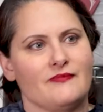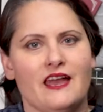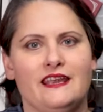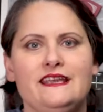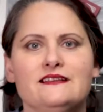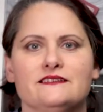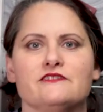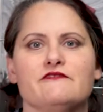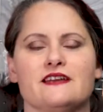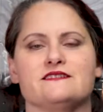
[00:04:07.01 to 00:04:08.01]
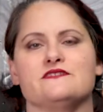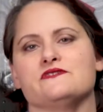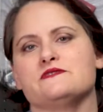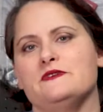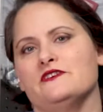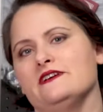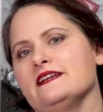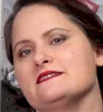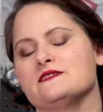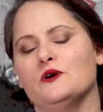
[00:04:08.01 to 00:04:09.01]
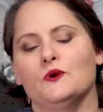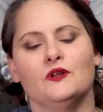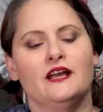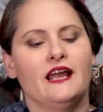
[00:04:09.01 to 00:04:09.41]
a healing effect on your spirit and soul.